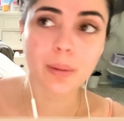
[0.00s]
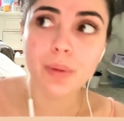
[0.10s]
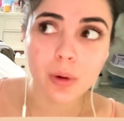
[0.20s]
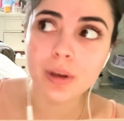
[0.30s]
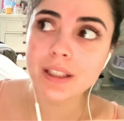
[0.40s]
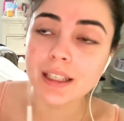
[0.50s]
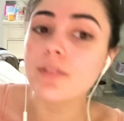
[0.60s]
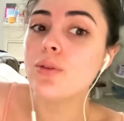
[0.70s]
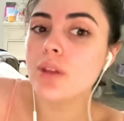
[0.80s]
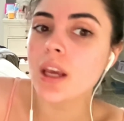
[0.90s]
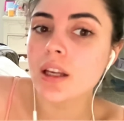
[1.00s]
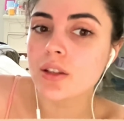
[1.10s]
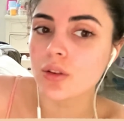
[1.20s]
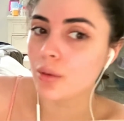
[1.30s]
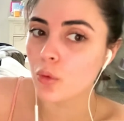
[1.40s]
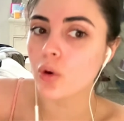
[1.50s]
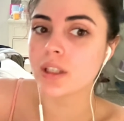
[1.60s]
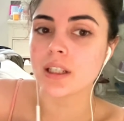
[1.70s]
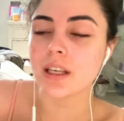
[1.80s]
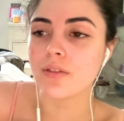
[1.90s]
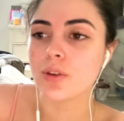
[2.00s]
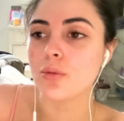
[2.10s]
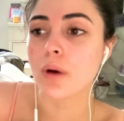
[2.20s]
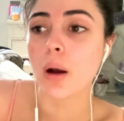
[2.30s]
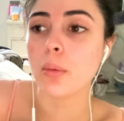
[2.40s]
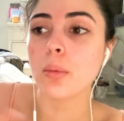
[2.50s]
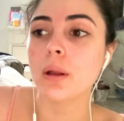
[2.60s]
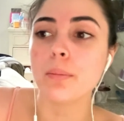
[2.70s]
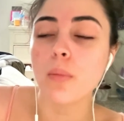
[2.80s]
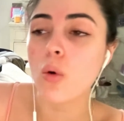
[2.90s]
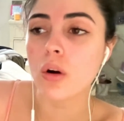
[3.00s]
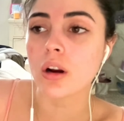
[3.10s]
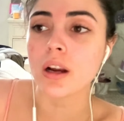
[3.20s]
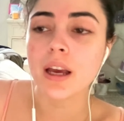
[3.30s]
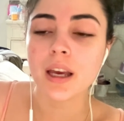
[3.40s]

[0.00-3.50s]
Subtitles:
I'm going to give you the answer. I'm going to give you probably more